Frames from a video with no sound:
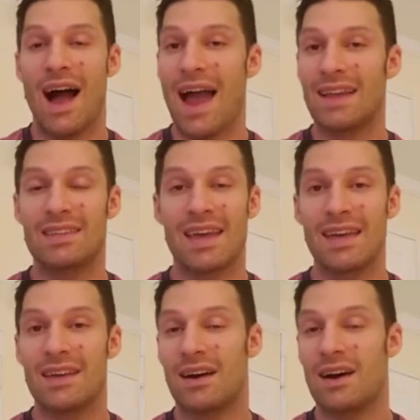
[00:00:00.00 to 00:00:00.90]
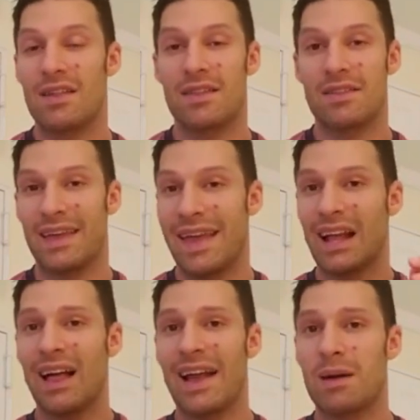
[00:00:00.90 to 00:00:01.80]
I take the
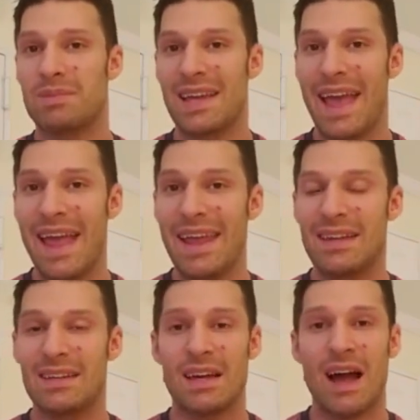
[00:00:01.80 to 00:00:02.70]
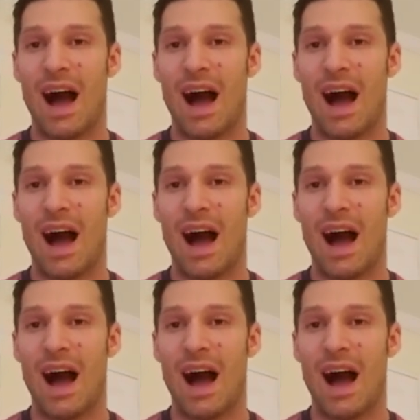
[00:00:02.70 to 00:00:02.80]
incline up to 8,